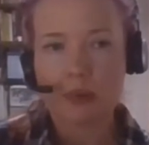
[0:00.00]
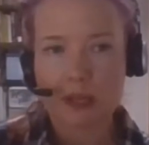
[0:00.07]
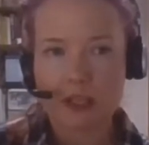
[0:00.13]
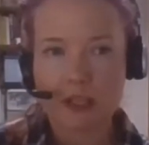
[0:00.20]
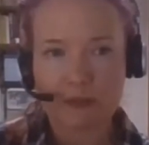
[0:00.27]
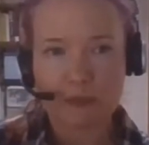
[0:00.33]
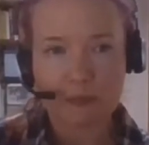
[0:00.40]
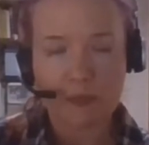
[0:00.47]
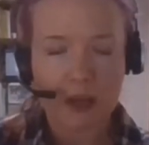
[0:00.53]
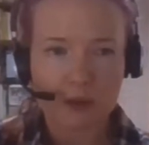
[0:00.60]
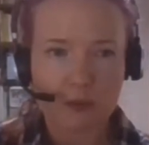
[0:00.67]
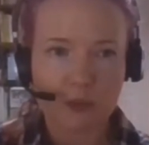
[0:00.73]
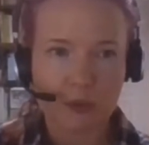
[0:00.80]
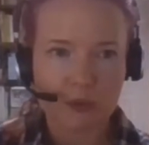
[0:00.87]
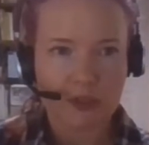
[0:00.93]
Plenty of
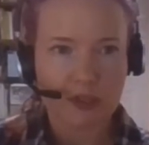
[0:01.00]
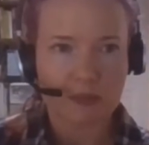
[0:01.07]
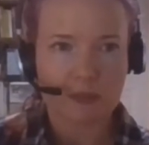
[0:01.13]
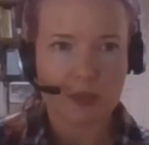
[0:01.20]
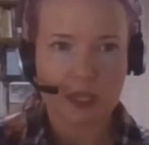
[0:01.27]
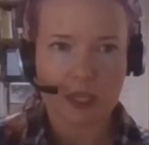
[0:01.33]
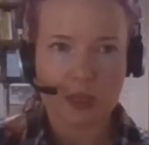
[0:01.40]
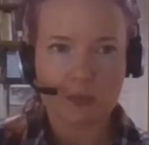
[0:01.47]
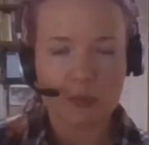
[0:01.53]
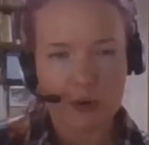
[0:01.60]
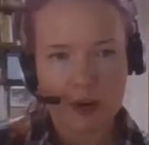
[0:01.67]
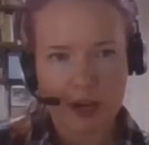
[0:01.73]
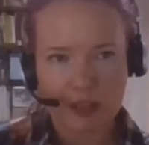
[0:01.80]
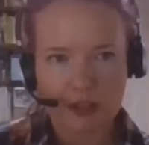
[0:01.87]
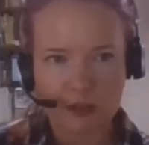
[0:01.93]
men want to be
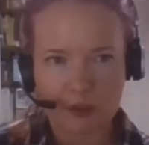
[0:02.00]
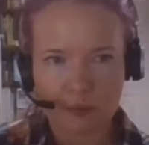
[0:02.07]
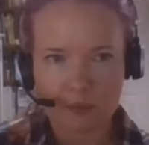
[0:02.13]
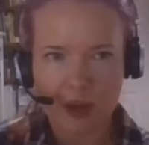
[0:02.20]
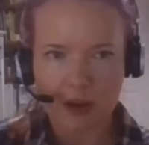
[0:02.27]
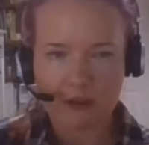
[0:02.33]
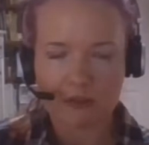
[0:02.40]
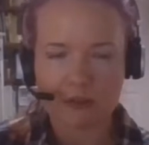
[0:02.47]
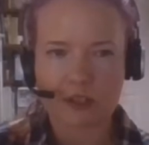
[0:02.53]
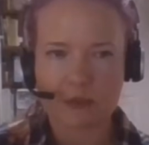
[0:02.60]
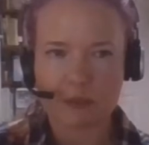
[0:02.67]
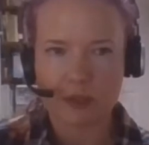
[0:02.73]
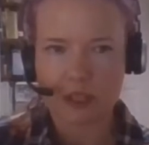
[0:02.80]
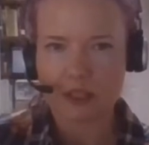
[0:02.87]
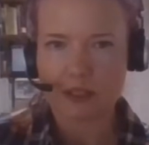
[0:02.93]
more hands-on
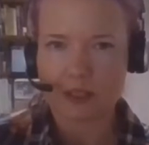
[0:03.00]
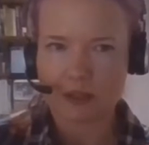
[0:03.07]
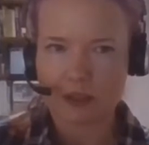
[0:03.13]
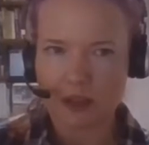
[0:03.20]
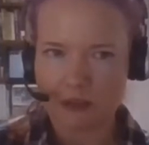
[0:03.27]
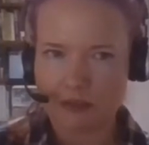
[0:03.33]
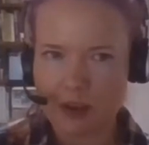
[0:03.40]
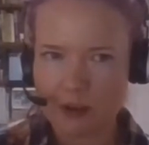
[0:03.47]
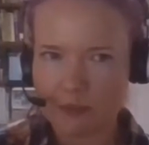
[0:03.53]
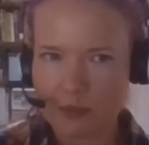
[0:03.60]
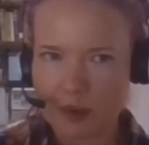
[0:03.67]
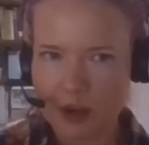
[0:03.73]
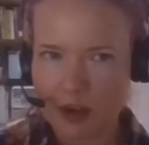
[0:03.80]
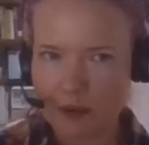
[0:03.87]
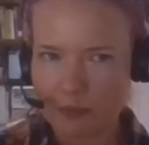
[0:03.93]
parents, and we need to kind of help
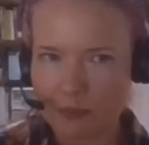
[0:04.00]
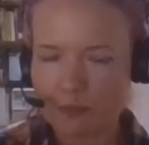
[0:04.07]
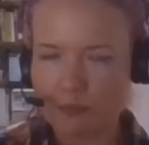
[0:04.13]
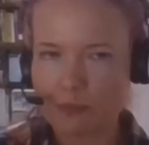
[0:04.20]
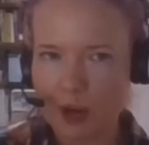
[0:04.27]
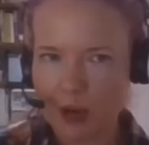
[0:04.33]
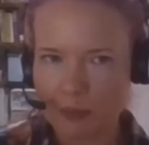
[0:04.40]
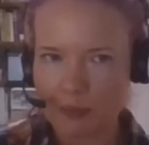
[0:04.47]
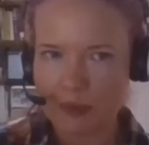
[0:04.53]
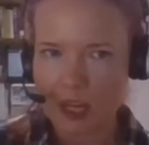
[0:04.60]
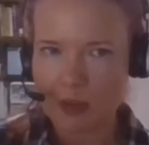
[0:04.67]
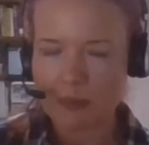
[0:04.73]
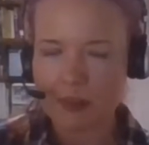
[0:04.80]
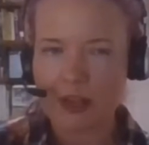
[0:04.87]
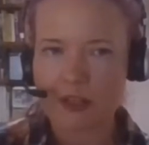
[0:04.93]
help help
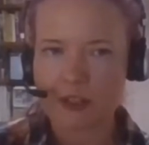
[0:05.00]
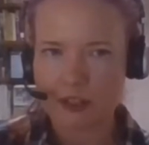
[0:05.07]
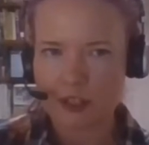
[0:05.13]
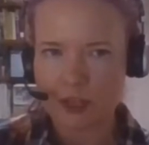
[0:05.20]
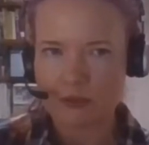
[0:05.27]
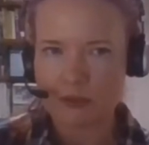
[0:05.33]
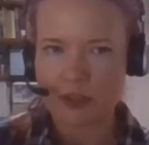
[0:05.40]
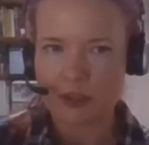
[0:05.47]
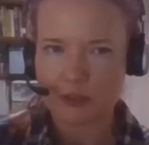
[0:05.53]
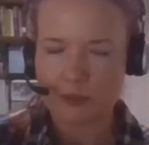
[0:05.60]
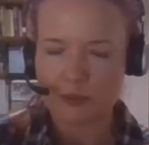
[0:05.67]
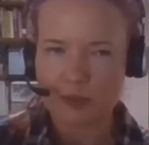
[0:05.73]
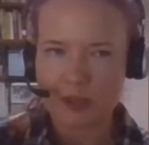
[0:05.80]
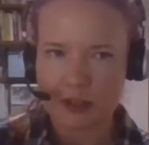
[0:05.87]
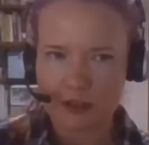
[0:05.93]
enable that. And so that's
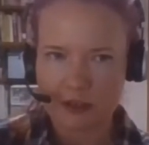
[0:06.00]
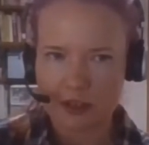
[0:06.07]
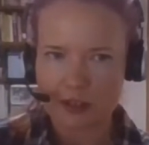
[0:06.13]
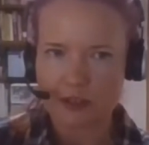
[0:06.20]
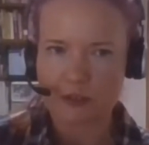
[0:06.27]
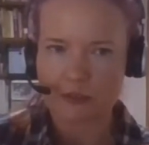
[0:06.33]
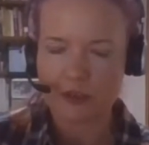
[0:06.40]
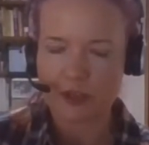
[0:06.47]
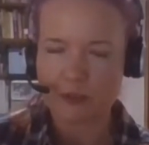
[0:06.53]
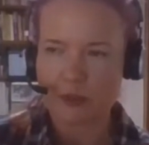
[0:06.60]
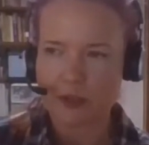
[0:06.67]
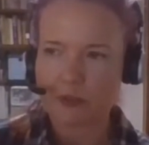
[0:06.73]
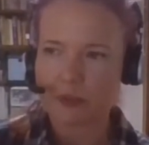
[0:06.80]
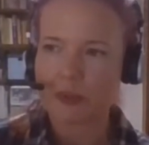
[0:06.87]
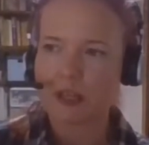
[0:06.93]
uh, sort, of, that sort of, I
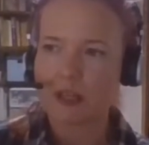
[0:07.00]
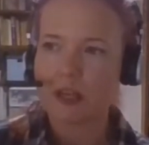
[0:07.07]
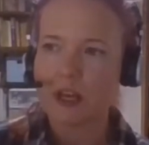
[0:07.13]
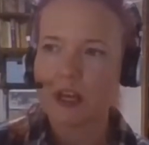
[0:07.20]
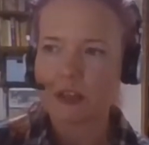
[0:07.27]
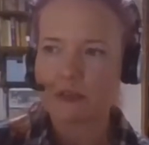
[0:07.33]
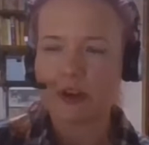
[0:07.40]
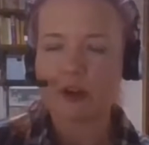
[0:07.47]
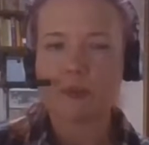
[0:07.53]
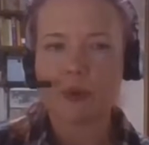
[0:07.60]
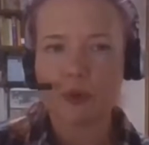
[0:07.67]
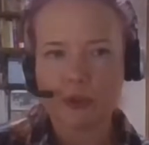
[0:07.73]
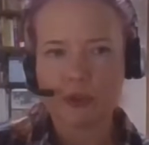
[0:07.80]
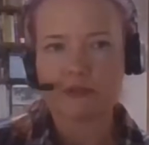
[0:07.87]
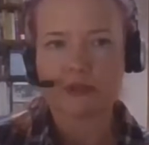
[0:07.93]
suppose we need. It's very
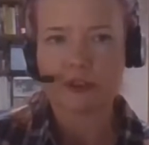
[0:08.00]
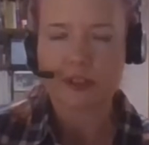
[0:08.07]
important